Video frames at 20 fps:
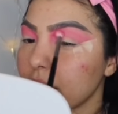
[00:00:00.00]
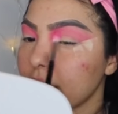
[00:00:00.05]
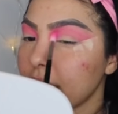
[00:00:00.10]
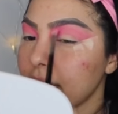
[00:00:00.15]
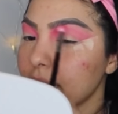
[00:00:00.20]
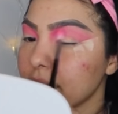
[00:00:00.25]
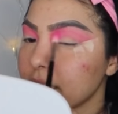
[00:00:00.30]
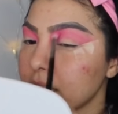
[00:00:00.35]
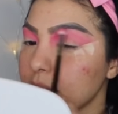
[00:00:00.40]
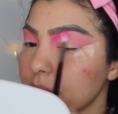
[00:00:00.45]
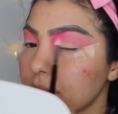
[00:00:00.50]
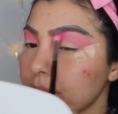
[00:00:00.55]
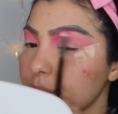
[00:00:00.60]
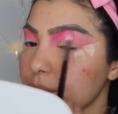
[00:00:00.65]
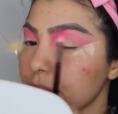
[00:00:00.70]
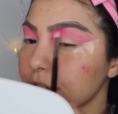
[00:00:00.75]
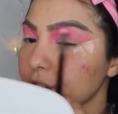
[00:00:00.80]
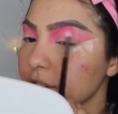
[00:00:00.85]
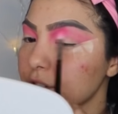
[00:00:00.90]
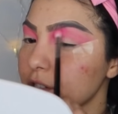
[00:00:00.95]
I did the
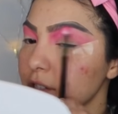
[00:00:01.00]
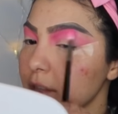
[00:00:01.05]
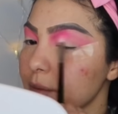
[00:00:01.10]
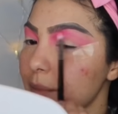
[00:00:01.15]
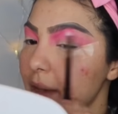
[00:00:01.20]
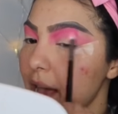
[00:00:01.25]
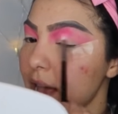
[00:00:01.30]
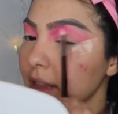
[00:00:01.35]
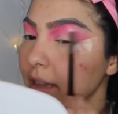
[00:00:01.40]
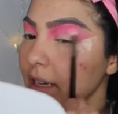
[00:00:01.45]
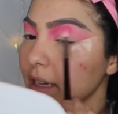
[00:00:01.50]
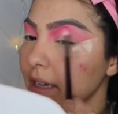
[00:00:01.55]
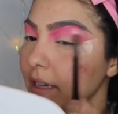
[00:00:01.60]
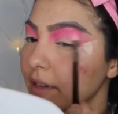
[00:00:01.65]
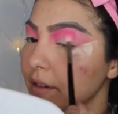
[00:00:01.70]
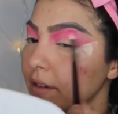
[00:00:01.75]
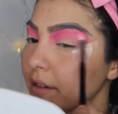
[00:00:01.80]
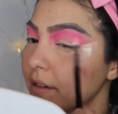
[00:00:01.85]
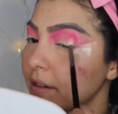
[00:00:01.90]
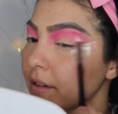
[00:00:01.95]
brush into the
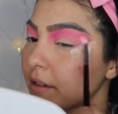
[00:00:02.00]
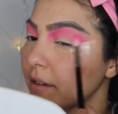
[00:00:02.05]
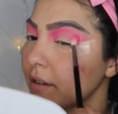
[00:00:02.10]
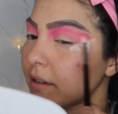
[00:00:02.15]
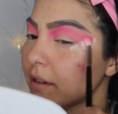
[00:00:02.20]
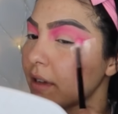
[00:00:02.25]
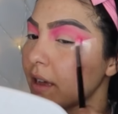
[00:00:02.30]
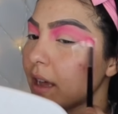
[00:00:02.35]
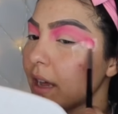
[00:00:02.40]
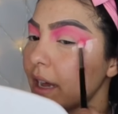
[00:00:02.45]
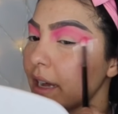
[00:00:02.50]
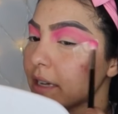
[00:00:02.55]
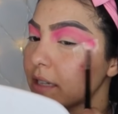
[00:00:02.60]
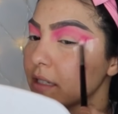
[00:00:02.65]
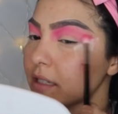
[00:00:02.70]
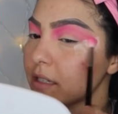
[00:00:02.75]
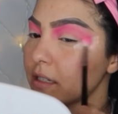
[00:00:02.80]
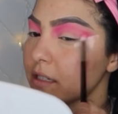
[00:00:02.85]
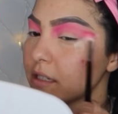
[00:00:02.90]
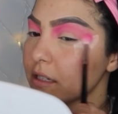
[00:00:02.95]
palette. I
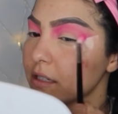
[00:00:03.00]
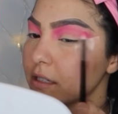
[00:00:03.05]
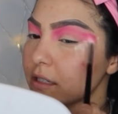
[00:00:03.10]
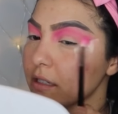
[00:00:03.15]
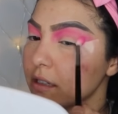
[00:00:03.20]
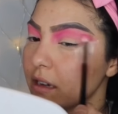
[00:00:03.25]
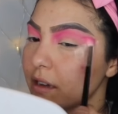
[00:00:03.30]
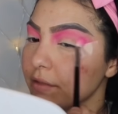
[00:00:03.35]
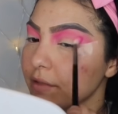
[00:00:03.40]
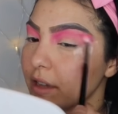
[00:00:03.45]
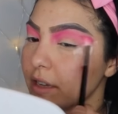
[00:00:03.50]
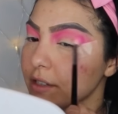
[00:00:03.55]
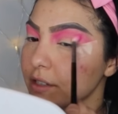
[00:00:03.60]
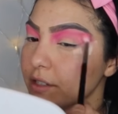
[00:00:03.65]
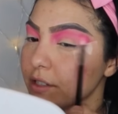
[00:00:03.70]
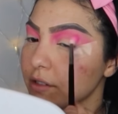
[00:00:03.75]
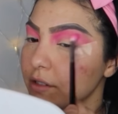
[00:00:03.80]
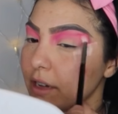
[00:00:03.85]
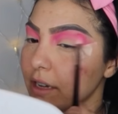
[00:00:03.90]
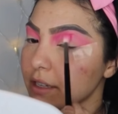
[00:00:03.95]
did dust it off as
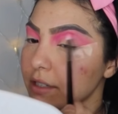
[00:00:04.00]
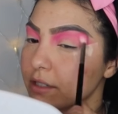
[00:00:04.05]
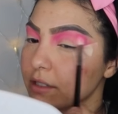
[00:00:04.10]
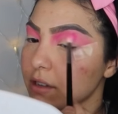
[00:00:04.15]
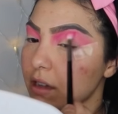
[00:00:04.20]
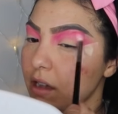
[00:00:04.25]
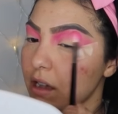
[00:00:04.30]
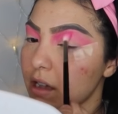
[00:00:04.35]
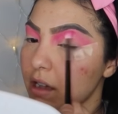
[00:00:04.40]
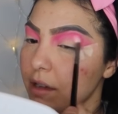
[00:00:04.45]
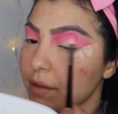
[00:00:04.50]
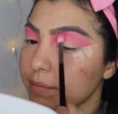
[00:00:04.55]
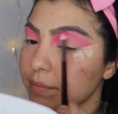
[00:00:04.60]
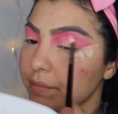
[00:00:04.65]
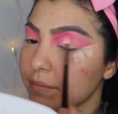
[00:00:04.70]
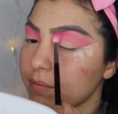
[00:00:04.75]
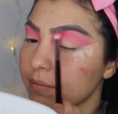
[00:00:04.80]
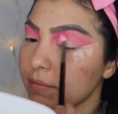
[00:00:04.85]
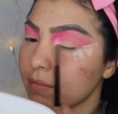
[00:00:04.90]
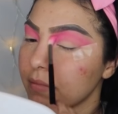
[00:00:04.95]
you guys saw.
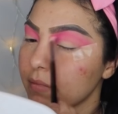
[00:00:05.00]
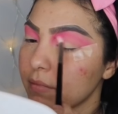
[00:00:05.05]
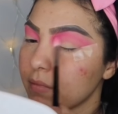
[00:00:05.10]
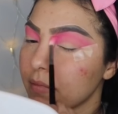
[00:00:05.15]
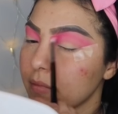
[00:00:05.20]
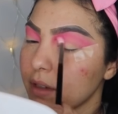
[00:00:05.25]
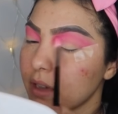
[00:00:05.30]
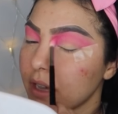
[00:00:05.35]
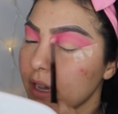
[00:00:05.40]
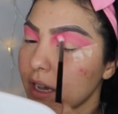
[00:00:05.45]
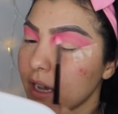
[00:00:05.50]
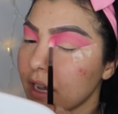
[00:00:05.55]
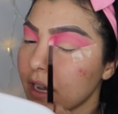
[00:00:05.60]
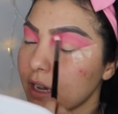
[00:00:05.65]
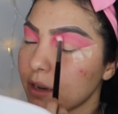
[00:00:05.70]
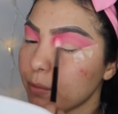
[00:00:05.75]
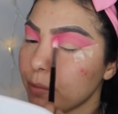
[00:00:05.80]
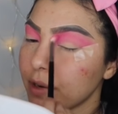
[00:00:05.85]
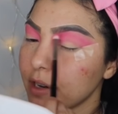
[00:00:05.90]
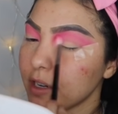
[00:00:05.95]

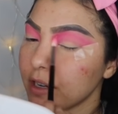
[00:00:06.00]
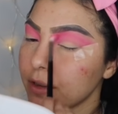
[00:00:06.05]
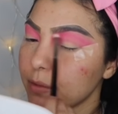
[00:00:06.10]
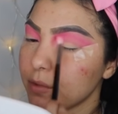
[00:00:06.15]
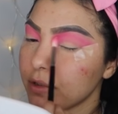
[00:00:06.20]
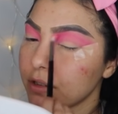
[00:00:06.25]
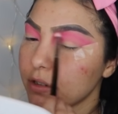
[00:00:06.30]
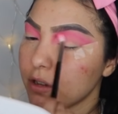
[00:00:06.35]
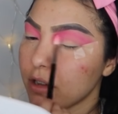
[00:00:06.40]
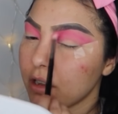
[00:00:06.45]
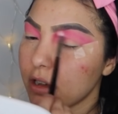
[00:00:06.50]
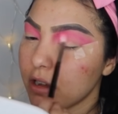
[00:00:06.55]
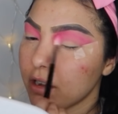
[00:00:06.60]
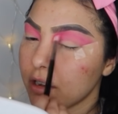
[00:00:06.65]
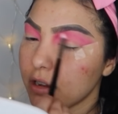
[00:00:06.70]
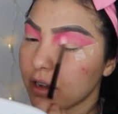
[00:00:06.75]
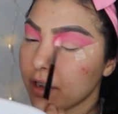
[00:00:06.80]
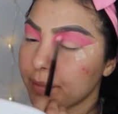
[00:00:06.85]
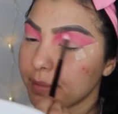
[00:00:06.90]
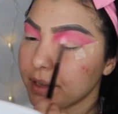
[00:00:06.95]
And we will
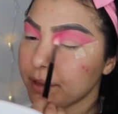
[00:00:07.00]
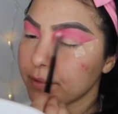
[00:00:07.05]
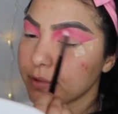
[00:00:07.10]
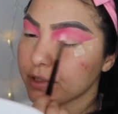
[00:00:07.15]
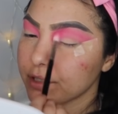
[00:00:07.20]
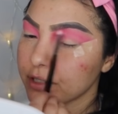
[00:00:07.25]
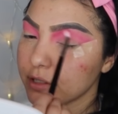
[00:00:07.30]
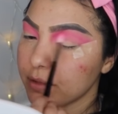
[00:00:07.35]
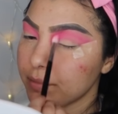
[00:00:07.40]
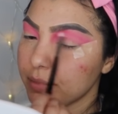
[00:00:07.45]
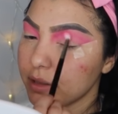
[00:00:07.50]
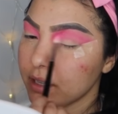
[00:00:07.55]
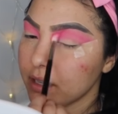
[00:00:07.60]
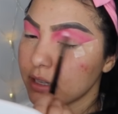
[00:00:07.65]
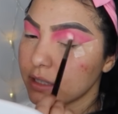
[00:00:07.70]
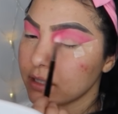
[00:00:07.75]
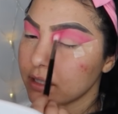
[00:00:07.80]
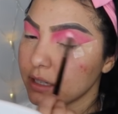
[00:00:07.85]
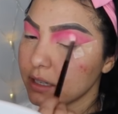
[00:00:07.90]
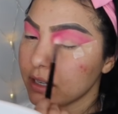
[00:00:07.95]
all, I mean, we're still
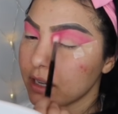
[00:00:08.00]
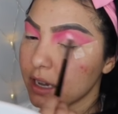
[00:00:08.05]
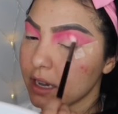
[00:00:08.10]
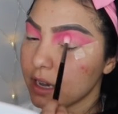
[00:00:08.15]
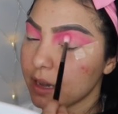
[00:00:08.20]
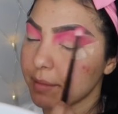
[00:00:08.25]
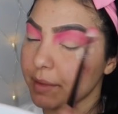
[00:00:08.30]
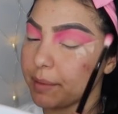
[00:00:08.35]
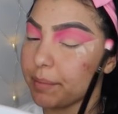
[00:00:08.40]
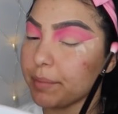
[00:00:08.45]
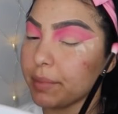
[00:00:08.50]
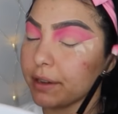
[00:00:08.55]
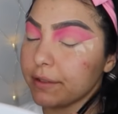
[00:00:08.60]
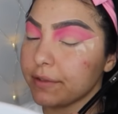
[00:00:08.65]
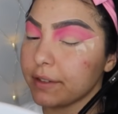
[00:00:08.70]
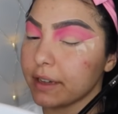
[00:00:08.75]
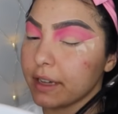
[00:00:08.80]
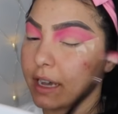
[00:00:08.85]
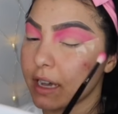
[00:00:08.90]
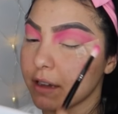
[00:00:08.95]
blending out, I mean,
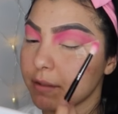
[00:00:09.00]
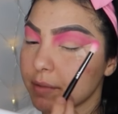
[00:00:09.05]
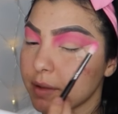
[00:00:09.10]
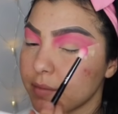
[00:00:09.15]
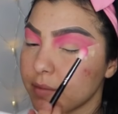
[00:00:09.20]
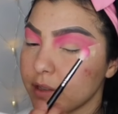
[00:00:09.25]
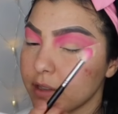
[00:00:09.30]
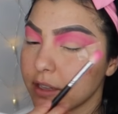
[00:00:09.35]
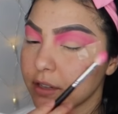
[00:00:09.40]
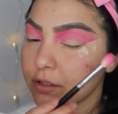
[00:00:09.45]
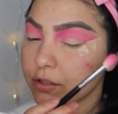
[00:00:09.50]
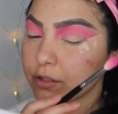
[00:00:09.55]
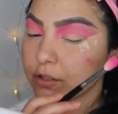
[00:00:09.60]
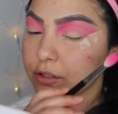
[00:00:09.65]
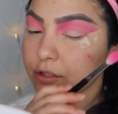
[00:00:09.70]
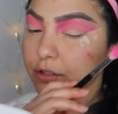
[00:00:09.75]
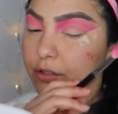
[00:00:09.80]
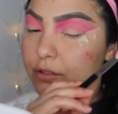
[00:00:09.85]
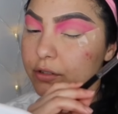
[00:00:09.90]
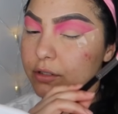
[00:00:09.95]
buffing out, I mean, little
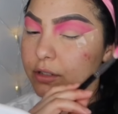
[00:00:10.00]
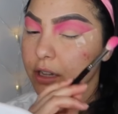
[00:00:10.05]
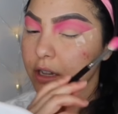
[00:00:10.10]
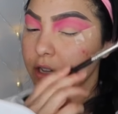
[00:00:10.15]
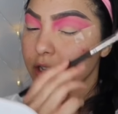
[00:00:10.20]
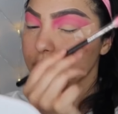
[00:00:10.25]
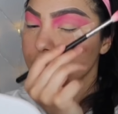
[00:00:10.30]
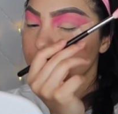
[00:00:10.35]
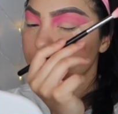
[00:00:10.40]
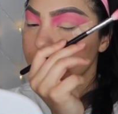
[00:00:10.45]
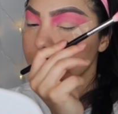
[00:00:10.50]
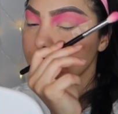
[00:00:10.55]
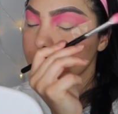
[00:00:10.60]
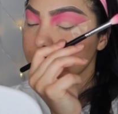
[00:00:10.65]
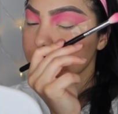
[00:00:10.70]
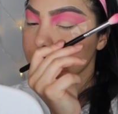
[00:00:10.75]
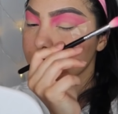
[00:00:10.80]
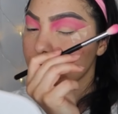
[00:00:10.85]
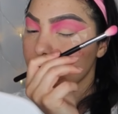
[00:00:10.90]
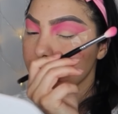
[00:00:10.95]
circles. So
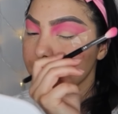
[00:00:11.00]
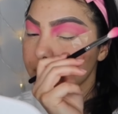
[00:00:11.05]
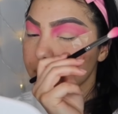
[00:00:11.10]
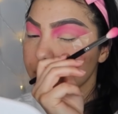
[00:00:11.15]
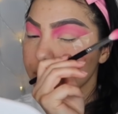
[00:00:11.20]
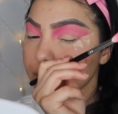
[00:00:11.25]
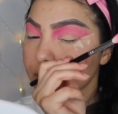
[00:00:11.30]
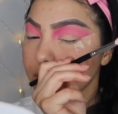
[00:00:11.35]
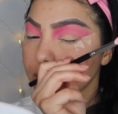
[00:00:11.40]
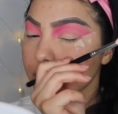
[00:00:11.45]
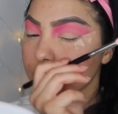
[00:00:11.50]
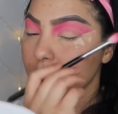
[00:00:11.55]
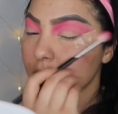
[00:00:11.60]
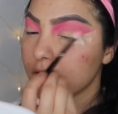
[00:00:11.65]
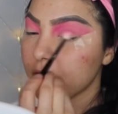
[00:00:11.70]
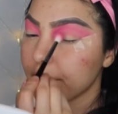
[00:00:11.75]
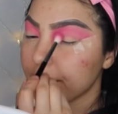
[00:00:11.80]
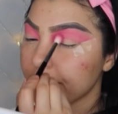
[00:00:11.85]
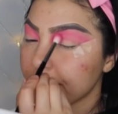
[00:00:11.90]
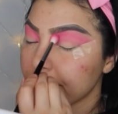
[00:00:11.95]
this time, I'm going to do a little
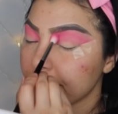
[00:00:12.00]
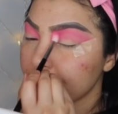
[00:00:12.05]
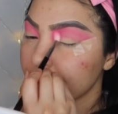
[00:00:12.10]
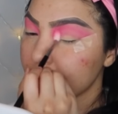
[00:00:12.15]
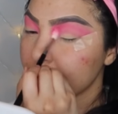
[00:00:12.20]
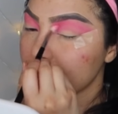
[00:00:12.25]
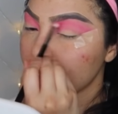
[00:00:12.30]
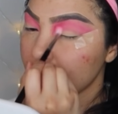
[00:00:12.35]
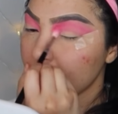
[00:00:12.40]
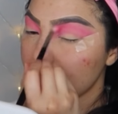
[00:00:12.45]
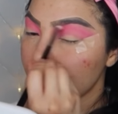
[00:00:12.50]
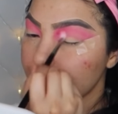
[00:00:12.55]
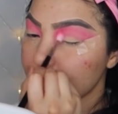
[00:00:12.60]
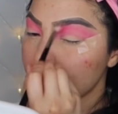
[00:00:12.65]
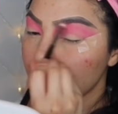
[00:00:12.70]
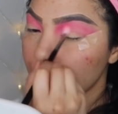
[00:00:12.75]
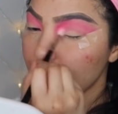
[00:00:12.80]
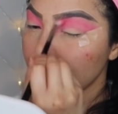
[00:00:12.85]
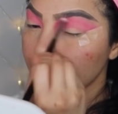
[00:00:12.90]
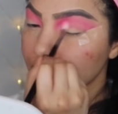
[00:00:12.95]
harder. I'm
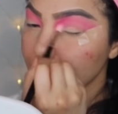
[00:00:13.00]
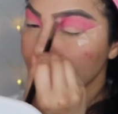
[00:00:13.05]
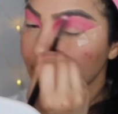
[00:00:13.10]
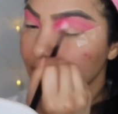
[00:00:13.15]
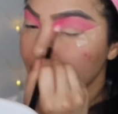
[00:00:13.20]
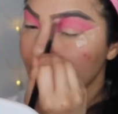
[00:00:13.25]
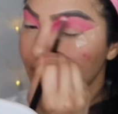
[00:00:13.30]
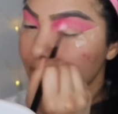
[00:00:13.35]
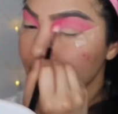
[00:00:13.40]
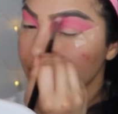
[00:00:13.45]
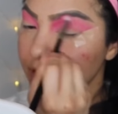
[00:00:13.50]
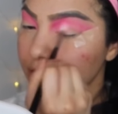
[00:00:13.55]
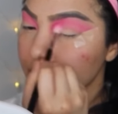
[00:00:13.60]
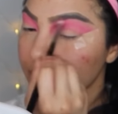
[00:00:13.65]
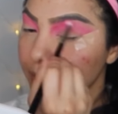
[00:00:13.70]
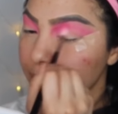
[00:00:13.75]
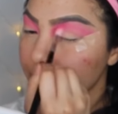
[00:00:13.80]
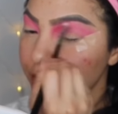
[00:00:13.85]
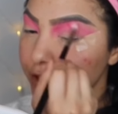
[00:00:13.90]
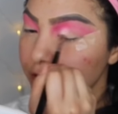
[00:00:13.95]
not holding the end of the
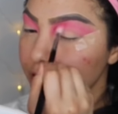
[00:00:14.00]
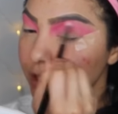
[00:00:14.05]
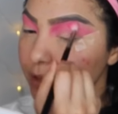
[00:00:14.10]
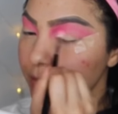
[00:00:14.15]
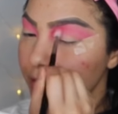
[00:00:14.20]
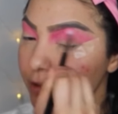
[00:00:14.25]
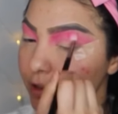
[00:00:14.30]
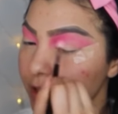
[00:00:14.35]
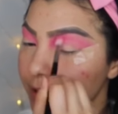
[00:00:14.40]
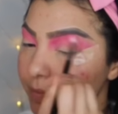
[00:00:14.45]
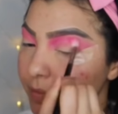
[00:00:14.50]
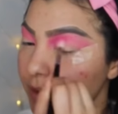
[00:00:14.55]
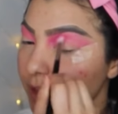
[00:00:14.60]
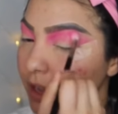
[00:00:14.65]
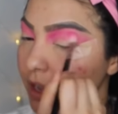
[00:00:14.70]
brush anymore.